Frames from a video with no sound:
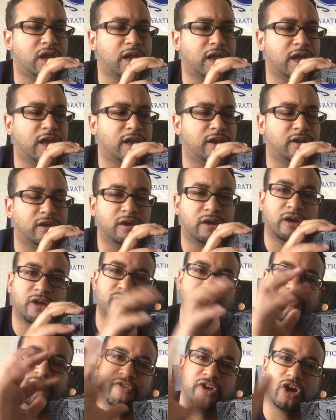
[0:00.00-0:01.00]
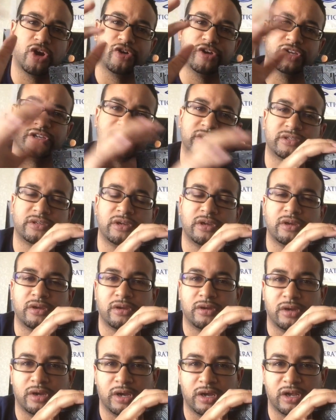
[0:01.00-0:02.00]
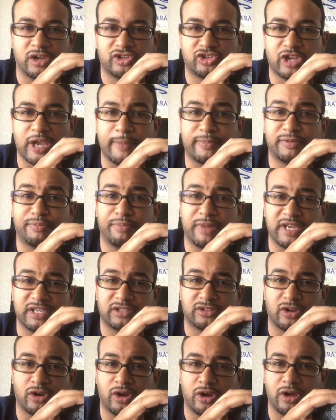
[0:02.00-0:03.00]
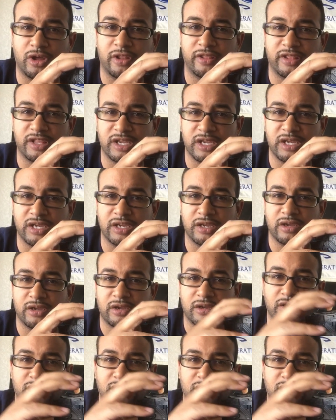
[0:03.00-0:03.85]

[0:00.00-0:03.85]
and other various shapes based on the